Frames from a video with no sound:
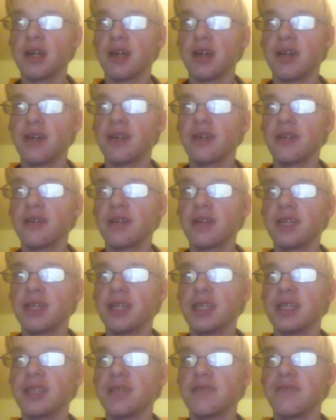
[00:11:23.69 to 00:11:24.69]

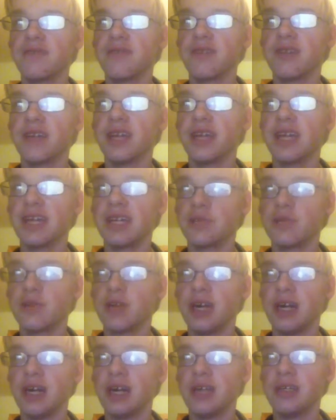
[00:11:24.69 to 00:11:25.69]
theory for it as
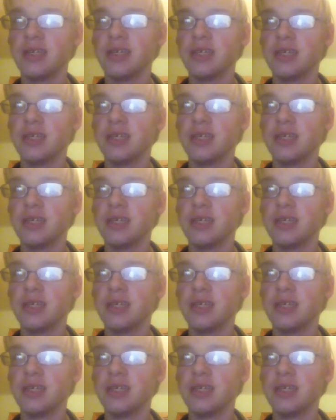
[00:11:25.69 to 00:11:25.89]
well.